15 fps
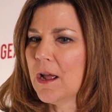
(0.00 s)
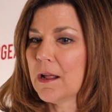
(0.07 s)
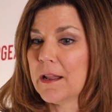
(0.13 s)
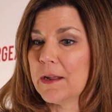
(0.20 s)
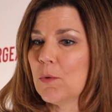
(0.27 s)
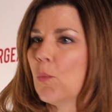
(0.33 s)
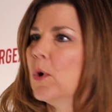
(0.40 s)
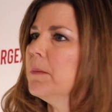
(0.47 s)

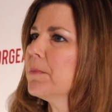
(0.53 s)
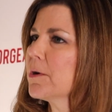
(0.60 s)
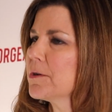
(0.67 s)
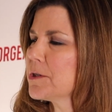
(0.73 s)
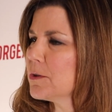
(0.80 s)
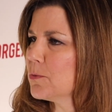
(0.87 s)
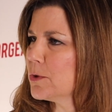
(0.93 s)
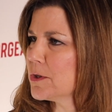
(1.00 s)
like one
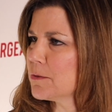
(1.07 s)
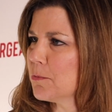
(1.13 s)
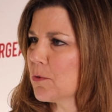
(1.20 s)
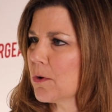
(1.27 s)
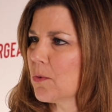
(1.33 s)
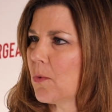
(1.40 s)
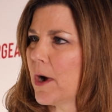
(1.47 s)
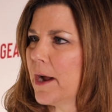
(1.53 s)
person was
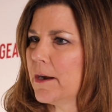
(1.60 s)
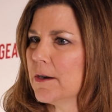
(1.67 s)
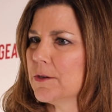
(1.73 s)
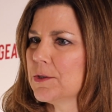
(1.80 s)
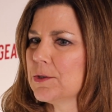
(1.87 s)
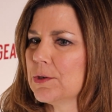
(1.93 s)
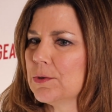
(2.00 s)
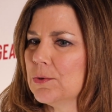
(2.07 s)
more
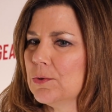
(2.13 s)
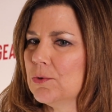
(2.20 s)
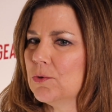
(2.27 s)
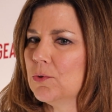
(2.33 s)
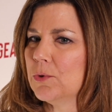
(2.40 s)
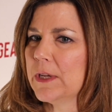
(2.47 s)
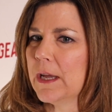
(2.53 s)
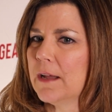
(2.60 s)
wired
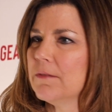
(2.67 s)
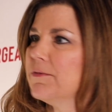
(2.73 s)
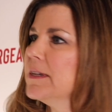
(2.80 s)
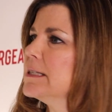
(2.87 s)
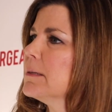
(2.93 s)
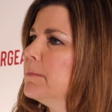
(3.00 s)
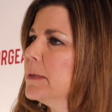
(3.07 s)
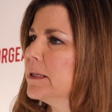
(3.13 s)
to get
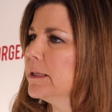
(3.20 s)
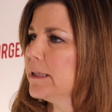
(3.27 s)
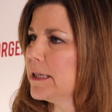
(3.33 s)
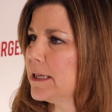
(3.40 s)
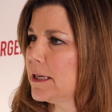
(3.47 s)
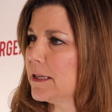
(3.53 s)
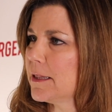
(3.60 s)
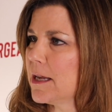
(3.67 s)

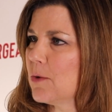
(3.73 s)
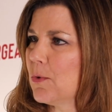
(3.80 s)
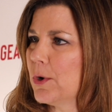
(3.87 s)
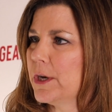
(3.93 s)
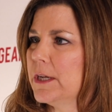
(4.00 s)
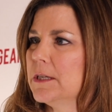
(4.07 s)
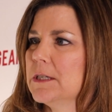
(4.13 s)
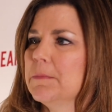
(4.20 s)
visibility. They
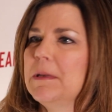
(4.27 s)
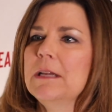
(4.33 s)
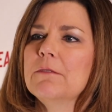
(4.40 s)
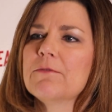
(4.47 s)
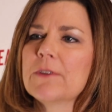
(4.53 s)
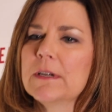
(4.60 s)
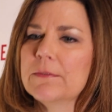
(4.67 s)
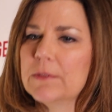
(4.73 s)
wanted to be in
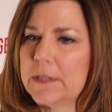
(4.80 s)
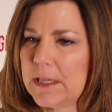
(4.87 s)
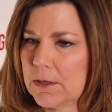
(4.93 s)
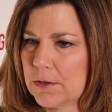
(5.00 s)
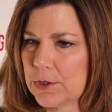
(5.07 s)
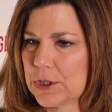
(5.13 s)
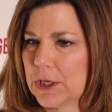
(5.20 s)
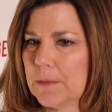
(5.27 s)
front of
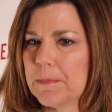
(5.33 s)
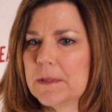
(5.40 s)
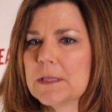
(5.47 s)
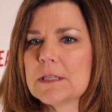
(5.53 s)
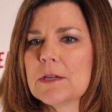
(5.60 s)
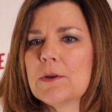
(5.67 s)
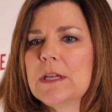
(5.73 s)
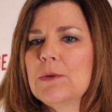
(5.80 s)
leadership. And
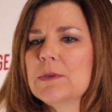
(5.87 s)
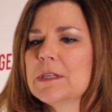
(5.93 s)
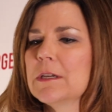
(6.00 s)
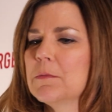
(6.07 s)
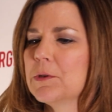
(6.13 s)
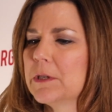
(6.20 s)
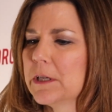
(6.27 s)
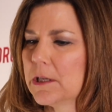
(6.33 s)
so he was
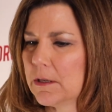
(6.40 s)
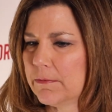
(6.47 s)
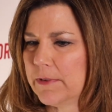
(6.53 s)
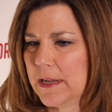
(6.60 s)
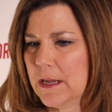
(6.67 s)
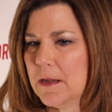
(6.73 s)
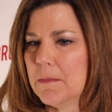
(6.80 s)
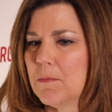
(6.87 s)
able to give
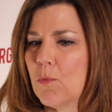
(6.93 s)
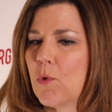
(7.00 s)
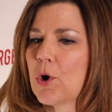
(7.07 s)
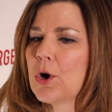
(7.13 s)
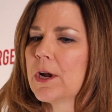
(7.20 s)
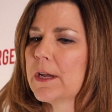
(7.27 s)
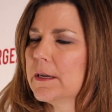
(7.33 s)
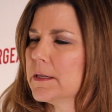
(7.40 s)
him
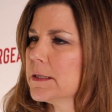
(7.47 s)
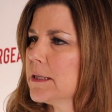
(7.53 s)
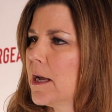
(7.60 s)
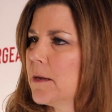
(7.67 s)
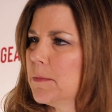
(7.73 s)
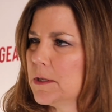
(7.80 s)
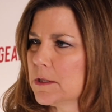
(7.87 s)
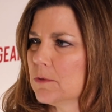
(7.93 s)
work and
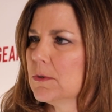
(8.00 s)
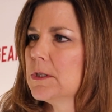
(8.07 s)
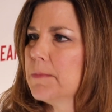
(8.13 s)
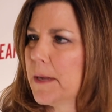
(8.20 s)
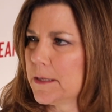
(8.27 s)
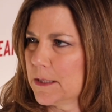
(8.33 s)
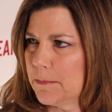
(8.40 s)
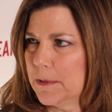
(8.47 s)
assignments and
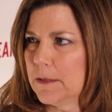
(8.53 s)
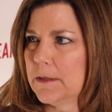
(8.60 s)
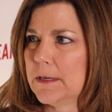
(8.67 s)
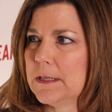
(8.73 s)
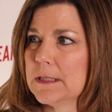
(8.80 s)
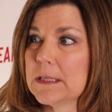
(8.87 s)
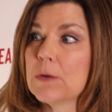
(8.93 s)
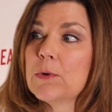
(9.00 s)

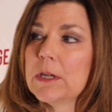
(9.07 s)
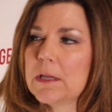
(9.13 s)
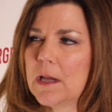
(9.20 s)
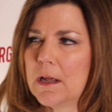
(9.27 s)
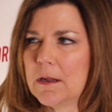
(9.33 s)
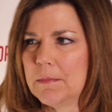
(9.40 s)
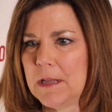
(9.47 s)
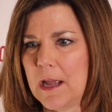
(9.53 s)
responsibilities that would get
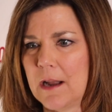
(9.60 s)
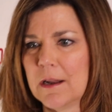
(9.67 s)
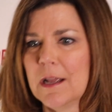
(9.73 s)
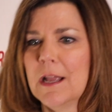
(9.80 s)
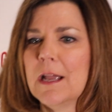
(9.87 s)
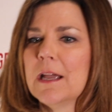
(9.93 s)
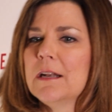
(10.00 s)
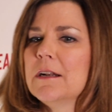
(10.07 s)
him that.
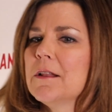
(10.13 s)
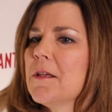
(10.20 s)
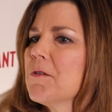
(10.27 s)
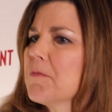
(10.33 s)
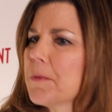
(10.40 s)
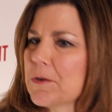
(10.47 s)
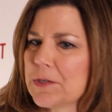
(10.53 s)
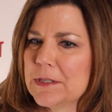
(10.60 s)
And
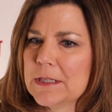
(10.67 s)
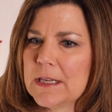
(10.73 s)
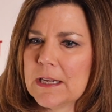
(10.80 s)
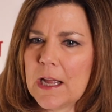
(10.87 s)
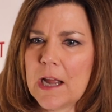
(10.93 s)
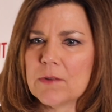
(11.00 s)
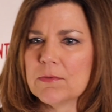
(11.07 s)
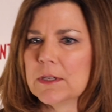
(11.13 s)
another person's
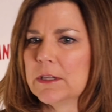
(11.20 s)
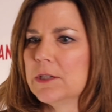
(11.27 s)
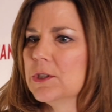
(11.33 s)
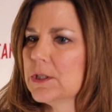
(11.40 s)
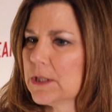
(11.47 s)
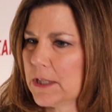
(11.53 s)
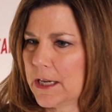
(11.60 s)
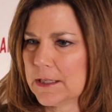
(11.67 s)
like, I really
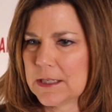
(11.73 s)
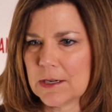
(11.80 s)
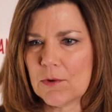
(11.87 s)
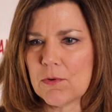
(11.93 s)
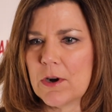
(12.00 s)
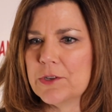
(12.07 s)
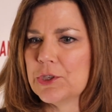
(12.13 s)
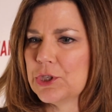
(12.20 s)
just like to
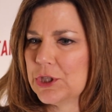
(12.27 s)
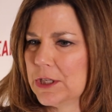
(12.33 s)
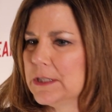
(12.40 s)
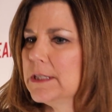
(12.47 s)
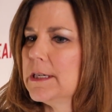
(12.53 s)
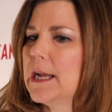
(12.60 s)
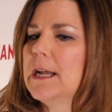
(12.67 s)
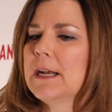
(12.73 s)
crunch the
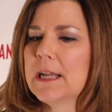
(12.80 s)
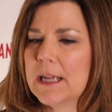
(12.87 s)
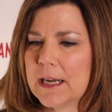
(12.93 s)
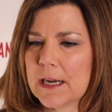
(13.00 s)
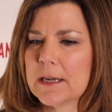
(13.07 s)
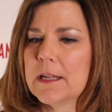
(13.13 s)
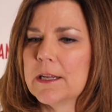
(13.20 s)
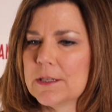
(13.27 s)
data
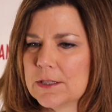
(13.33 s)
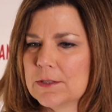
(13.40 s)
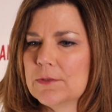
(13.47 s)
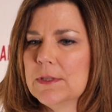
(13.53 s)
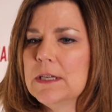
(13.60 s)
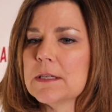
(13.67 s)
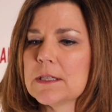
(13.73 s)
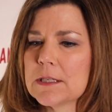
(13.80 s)
and I like to do
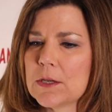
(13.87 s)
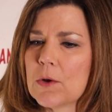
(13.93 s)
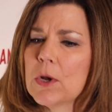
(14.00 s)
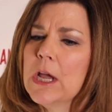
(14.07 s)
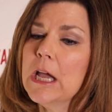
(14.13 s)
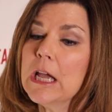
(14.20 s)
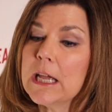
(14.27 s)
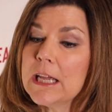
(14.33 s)
this. So
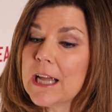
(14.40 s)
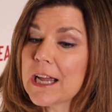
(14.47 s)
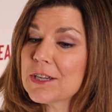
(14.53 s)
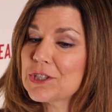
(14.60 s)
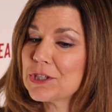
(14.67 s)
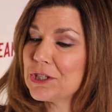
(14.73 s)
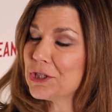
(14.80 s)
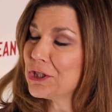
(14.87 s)
he
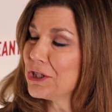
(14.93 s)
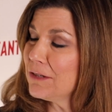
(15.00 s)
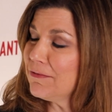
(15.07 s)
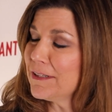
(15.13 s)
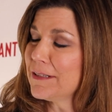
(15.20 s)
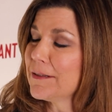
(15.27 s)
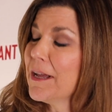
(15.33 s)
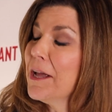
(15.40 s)
actually
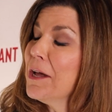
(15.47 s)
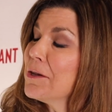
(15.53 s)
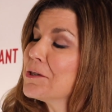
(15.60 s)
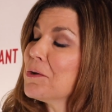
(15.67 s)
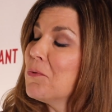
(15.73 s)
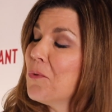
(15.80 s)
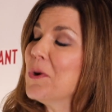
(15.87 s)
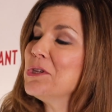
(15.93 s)
shifted.
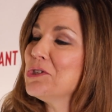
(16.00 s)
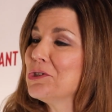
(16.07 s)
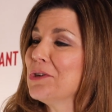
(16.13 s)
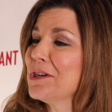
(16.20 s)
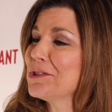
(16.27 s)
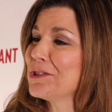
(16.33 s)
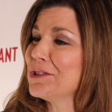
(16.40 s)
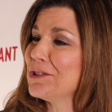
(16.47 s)
So once you
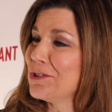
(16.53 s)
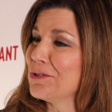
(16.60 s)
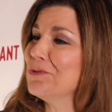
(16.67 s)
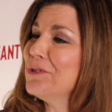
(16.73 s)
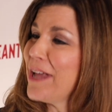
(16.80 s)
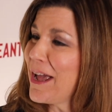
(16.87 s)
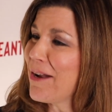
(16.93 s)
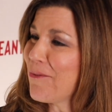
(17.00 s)
actually
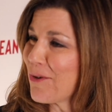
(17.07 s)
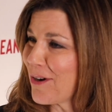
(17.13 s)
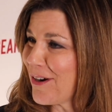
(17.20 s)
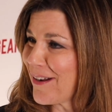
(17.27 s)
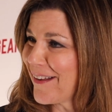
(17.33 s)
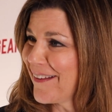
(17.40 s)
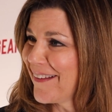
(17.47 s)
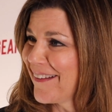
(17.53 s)
do that
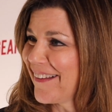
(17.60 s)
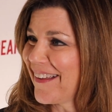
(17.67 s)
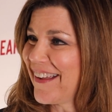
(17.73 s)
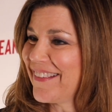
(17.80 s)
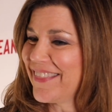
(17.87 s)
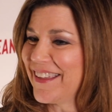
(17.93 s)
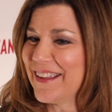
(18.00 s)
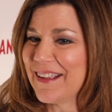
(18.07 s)
work,
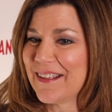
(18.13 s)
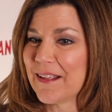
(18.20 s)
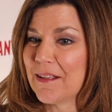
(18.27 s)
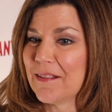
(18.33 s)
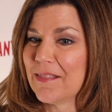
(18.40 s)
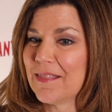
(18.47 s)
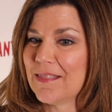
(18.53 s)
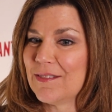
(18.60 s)
I think
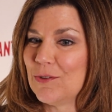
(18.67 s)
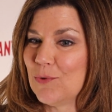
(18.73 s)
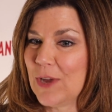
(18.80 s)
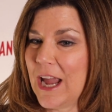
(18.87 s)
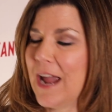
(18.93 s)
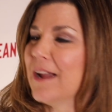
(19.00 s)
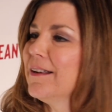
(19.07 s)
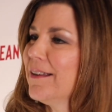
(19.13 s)
you
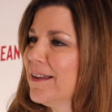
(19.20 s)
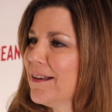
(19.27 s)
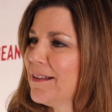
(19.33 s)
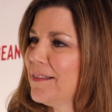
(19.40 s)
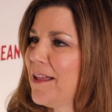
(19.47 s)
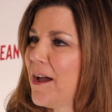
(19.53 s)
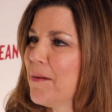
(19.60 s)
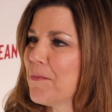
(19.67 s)
can get a
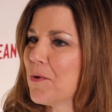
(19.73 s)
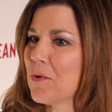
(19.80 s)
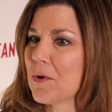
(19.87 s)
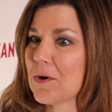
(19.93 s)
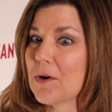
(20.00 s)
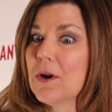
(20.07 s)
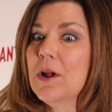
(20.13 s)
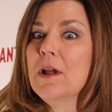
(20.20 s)
lot
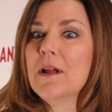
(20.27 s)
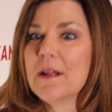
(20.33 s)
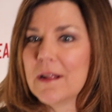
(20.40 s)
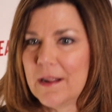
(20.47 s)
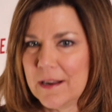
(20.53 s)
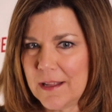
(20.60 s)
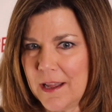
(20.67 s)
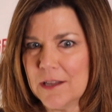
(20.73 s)
more
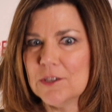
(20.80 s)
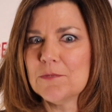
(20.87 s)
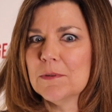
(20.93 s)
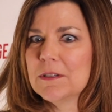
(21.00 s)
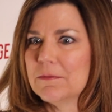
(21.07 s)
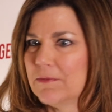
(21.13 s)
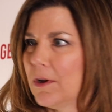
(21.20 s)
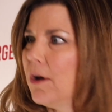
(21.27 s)

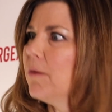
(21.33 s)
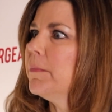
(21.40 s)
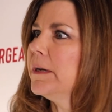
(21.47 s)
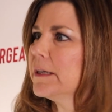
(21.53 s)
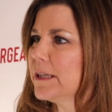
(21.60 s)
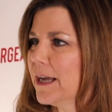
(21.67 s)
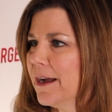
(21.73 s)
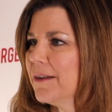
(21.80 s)
engagement,
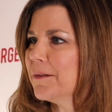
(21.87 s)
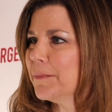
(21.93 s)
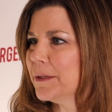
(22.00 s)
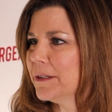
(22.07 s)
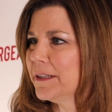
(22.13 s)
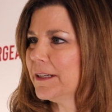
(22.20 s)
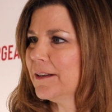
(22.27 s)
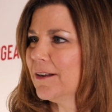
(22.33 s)
involvement,
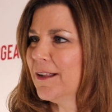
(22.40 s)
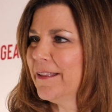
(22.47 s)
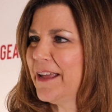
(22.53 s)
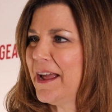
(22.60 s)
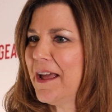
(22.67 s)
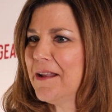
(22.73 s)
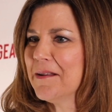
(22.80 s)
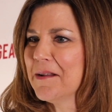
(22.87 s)
accountability, all
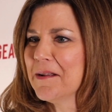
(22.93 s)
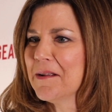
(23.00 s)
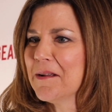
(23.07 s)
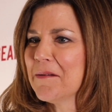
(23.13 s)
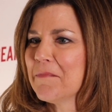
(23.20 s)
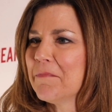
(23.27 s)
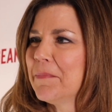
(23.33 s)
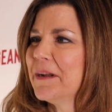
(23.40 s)
that
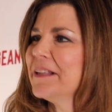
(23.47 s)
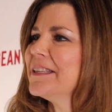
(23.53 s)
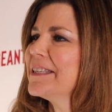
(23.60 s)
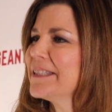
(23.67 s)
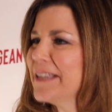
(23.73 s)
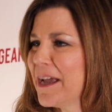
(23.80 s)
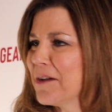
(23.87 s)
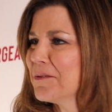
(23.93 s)
but it
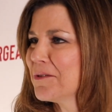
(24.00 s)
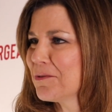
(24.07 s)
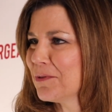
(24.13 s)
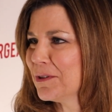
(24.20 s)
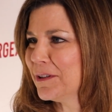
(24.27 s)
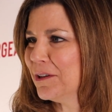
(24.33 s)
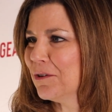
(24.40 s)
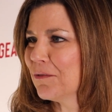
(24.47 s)
sounds really